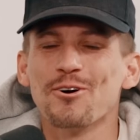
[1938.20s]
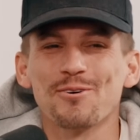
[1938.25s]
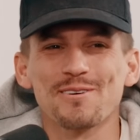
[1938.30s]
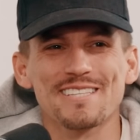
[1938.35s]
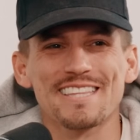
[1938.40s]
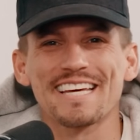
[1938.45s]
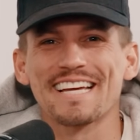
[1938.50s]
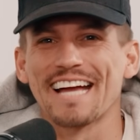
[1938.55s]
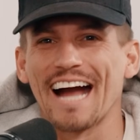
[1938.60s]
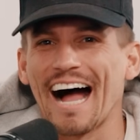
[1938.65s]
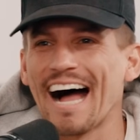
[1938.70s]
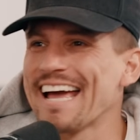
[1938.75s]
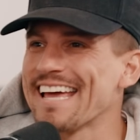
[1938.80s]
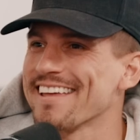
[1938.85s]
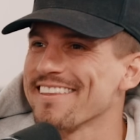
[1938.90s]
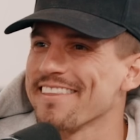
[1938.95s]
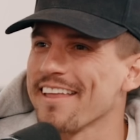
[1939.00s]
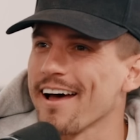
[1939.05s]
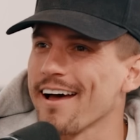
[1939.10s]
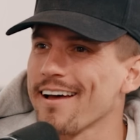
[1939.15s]
Who was the guy
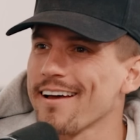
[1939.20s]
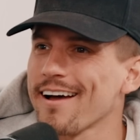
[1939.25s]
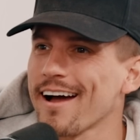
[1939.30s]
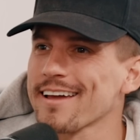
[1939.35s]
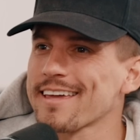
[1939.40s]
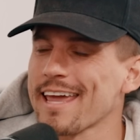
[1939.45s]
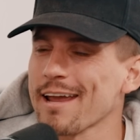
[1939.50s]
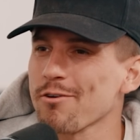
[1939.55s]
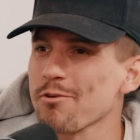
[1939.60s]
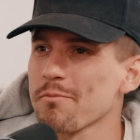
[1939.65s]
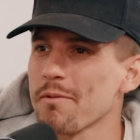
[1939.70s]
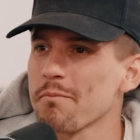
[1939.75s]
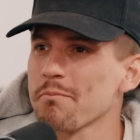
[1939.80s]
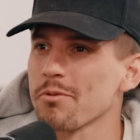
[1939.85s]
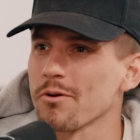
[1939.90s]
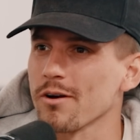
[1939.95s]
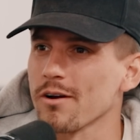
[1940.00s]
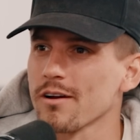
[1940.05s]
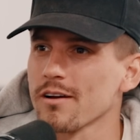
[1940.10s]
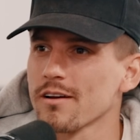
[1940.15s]
in that? I can't
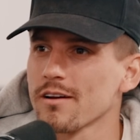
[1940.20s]
remember.